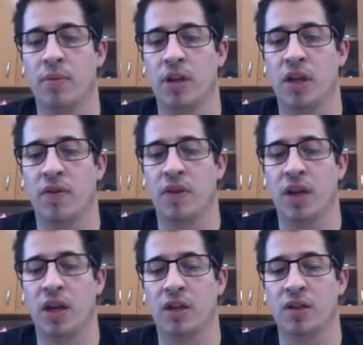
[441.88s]
given
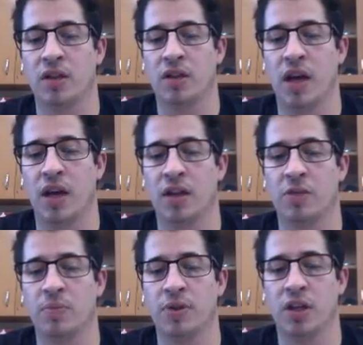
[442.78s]
that it's at this
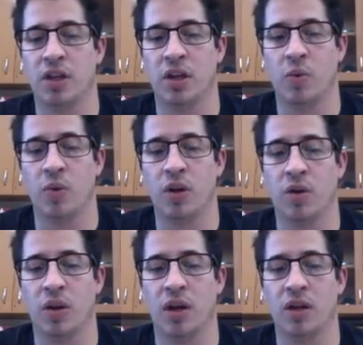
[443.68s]
position, and we know
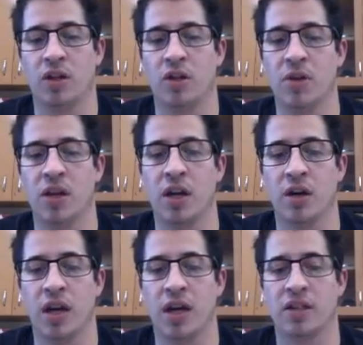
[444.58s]
that to be here
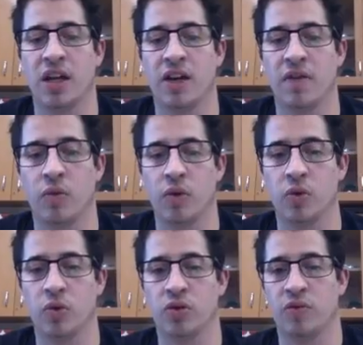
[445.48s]
it has to have 3
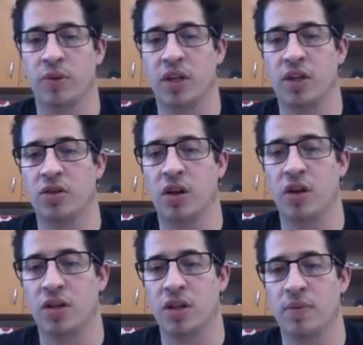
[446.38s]
joules of potential
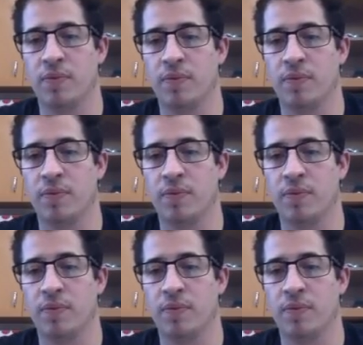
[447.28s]
energy,